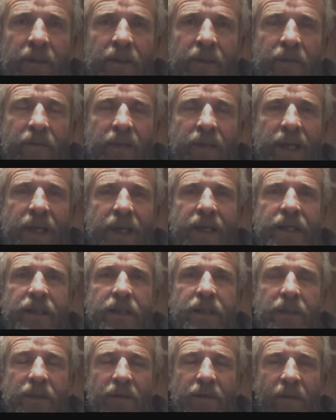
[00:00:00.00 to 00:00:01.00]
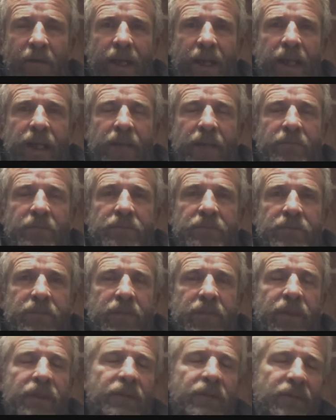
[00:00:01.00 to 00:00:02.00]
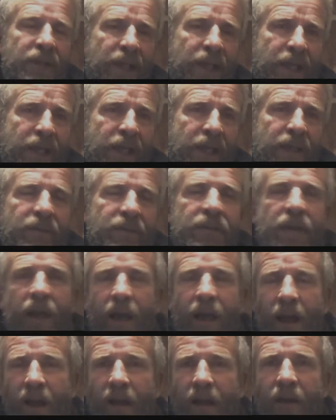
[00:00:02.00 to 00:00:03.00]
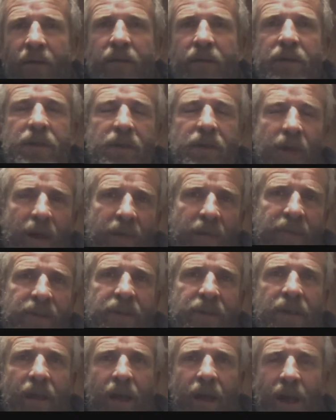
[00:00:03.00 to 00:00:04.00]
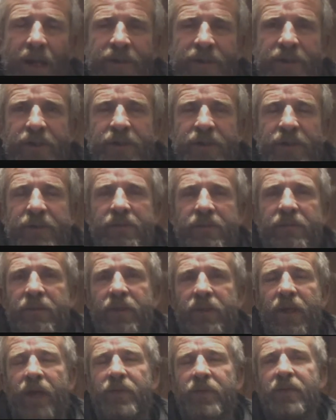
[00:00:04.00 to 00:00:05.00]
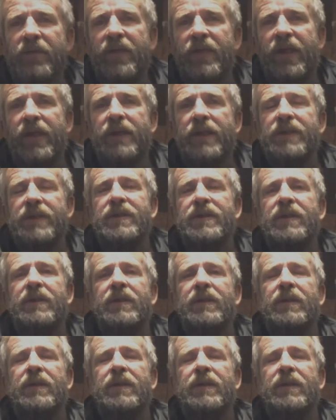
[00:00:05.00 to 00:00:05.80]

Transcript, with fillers: creating uranium lead, iron, carbon, oxygen, other things.